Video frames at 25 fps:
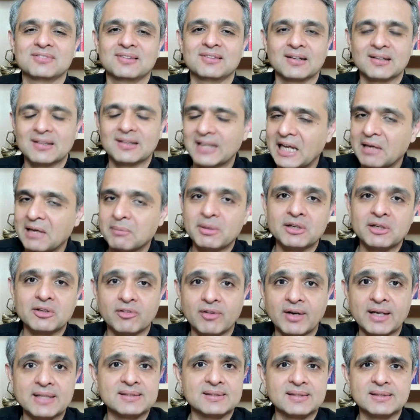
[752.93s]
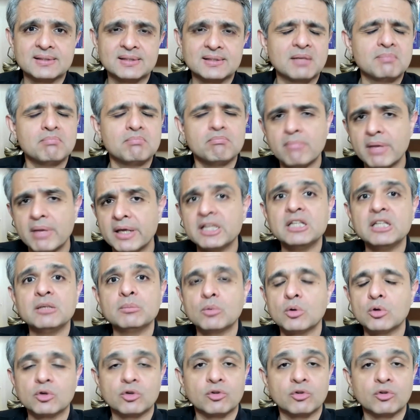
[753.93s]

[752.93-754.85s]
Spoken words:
a climate crisis and many more